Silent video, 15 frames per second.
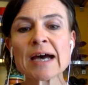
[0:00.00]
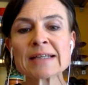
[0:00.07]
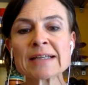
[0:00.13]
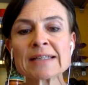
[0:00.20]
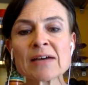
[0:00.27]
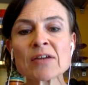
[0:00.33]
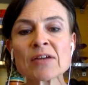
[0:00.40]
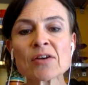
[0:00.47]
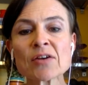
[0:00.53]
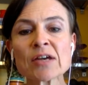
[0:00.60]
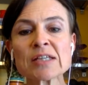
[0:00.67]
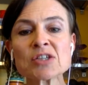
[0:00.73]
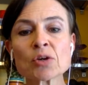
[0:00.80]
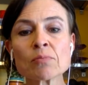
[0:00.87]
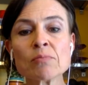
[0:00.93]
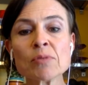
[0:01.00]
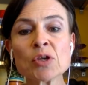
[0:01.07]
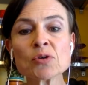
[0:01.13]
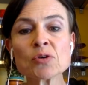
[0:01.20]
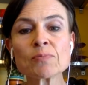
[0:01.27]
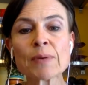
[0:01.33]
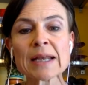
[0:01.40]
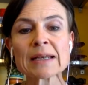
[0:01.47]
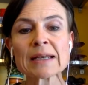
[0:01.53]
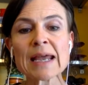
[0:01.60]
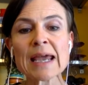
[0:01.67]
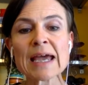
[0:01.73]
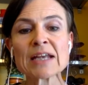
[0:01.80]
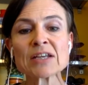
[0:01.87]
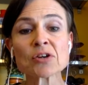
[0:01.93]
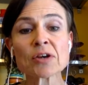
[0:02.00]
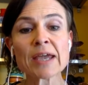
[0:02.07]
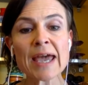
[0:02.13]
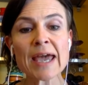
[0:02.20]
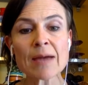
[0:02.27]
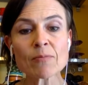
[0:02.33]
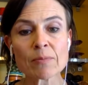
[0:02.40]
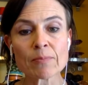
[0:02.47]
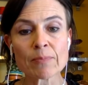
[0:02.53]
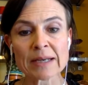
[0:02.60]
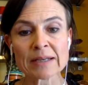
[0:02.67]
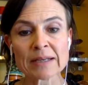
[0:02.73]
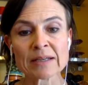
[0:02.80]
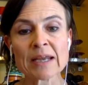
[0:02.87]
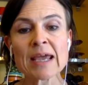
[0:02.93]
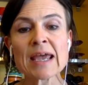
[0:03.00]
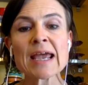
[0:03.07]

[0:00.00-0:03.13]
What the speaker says: Down here is your mute button and your camera button.